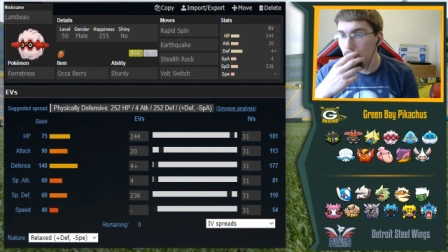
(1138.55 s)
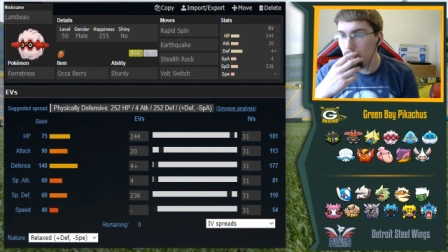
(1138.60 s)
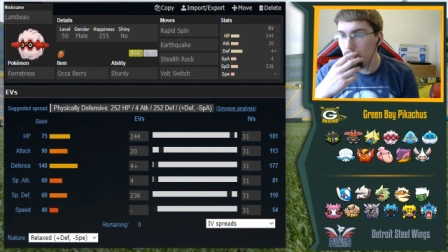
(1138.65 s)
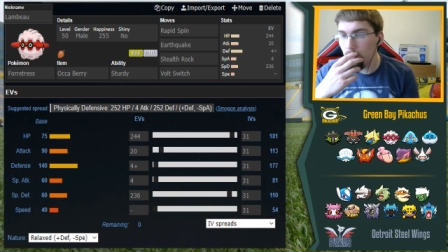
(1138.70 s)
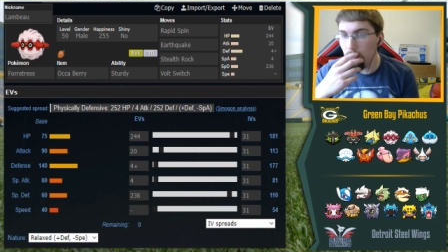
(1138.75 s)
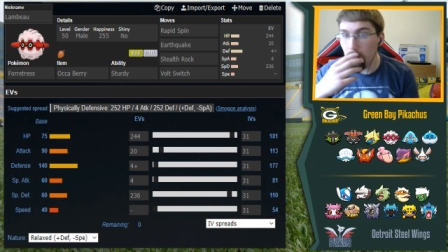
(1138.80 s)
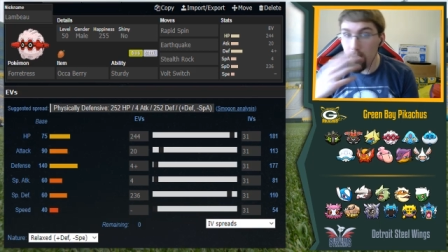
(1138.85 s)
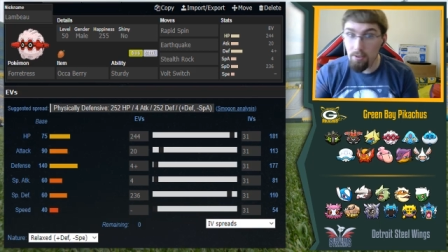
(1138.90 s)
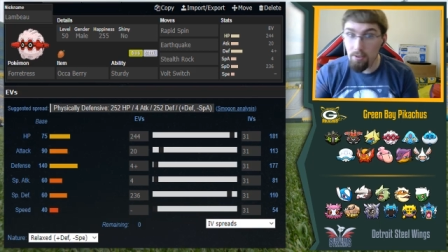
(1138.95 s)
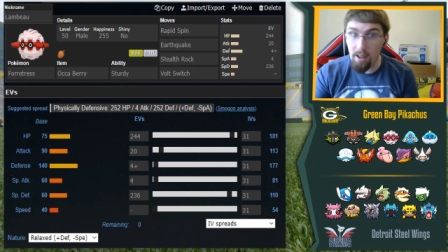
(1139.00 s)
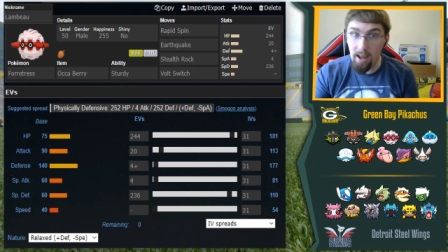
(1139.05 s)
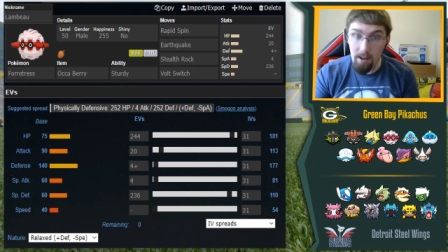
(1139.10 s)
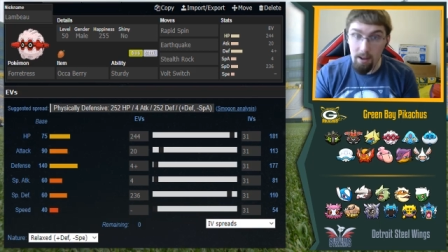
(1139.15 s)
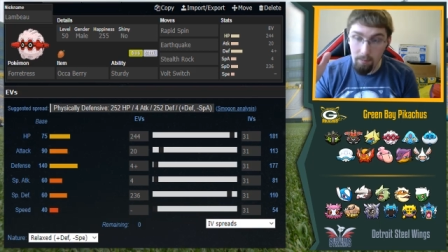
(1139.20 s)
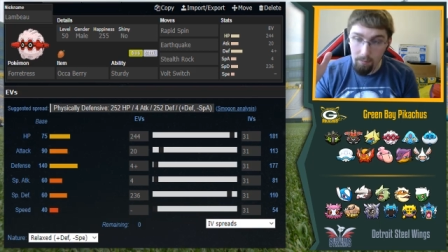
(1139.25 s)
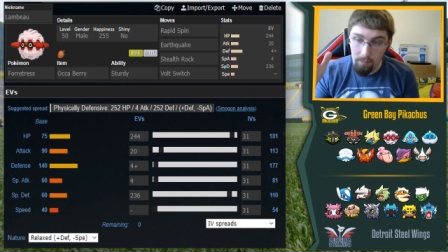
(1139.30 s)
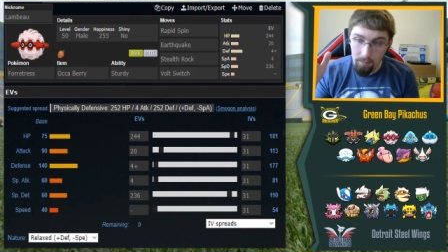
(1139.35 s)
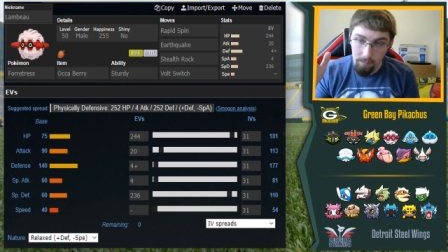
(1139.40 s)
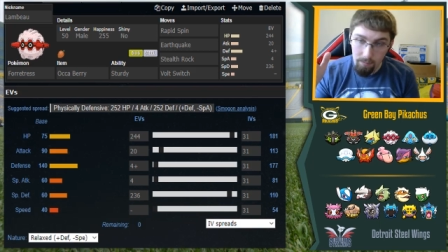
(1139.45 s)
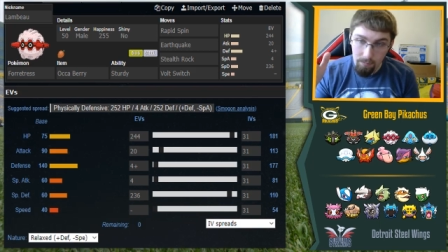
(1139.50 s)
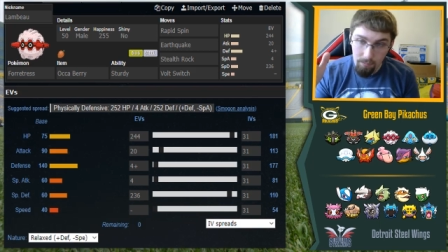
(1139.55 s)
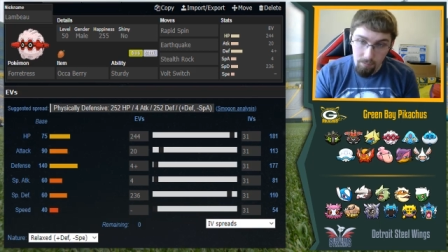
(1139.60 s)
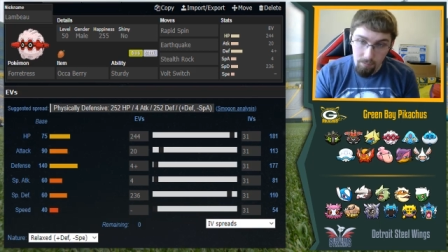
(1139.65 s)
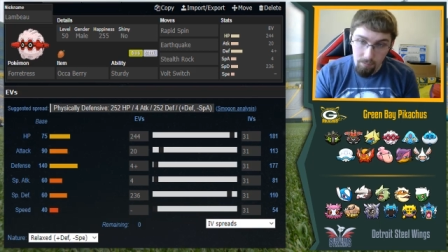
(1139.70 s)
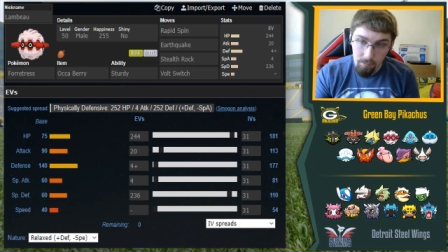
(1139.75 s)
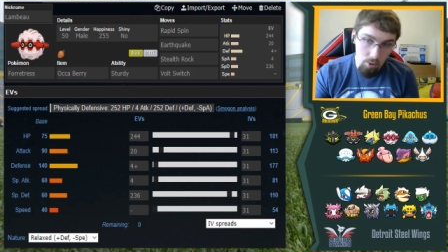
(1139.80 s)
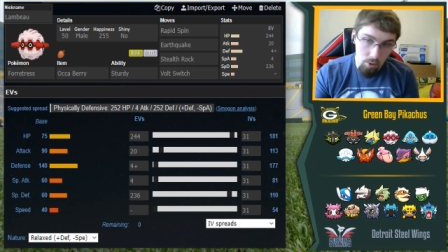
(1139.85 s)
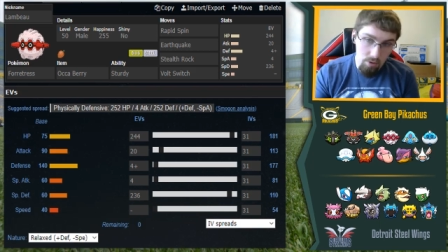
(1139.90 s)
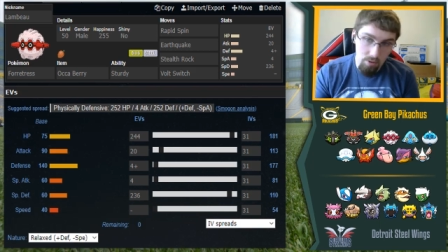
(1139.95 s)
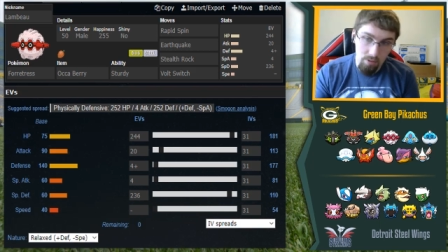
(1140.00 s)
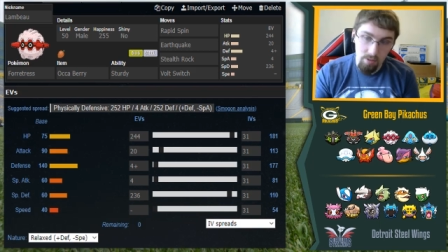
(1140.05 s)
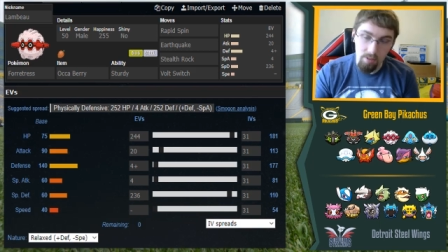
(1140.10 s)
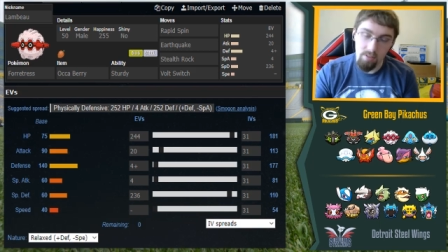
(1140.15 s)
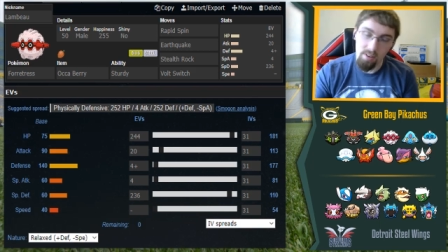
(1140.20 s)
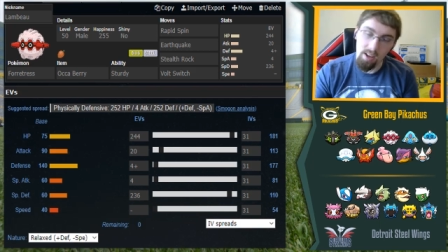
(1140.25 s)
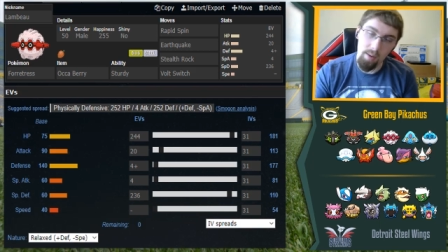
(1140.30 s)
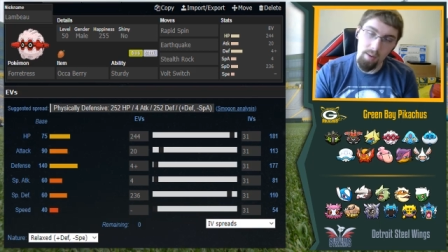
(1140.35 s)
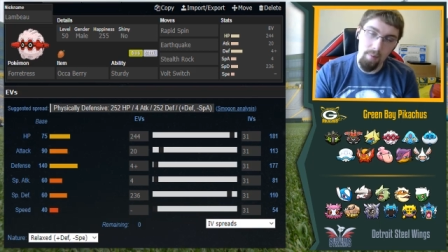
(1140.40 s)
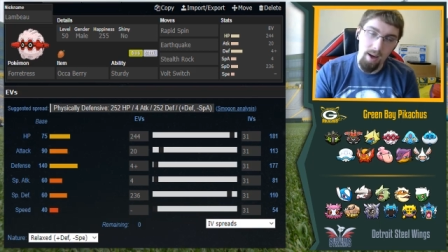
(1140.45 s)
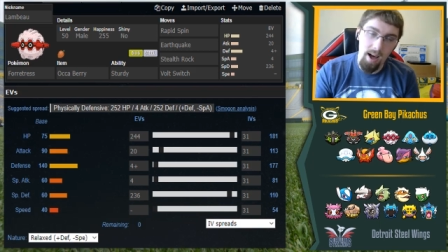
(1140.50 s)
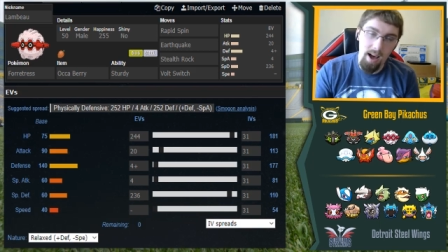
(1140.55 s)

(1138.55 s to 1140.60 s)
So there's that. Forretress the same.